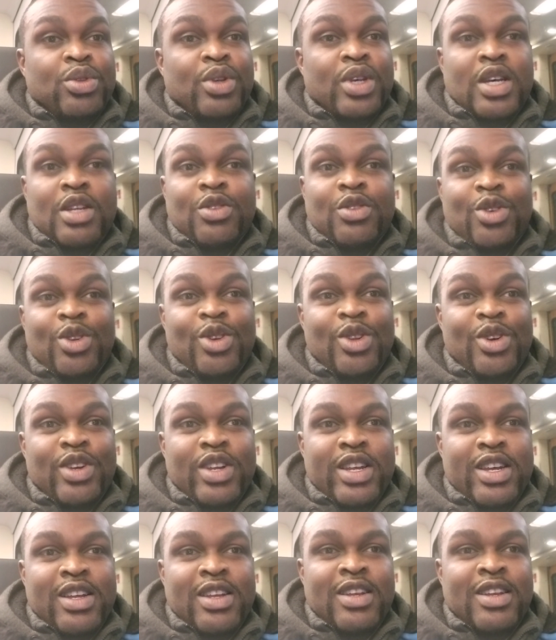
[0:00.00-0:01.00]
You can no
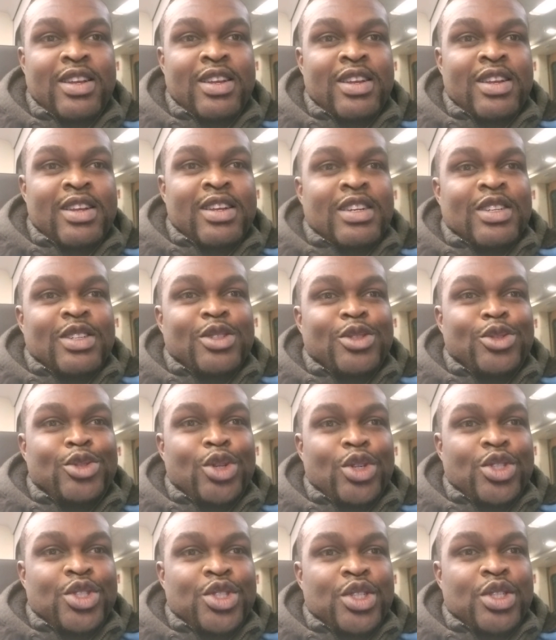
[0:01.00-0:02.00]
longer
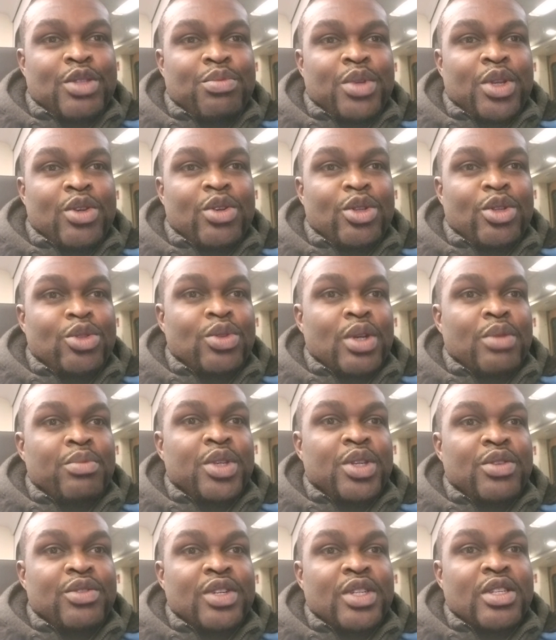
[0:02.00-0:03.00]
dodge it because you are
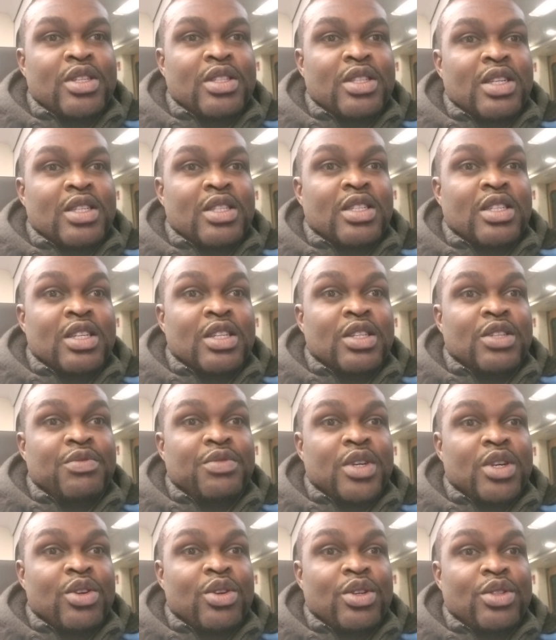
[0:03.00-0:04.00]
being registered in a
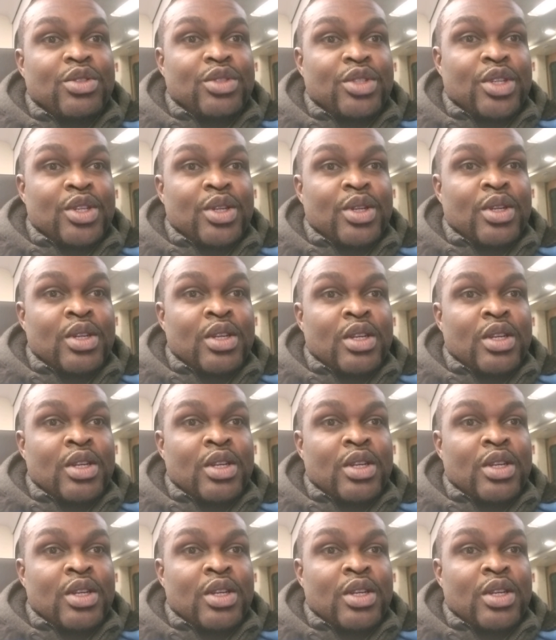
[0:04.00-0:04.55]
different country